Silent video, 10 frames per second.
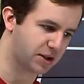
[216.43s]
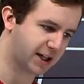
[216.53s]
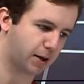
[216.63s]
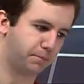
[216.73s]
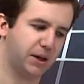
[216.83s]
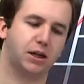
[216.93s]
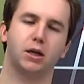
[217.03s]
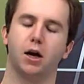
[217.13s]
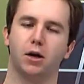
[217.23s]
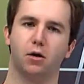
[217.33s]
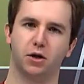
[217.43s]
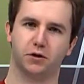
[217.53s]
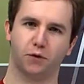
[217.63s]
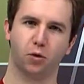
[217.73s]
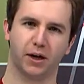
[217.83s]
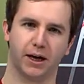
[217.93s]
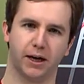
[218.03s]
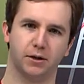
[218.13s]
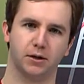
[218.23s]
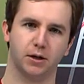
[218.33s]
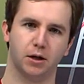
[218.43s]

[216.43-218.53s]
and take a big cut on his forehand,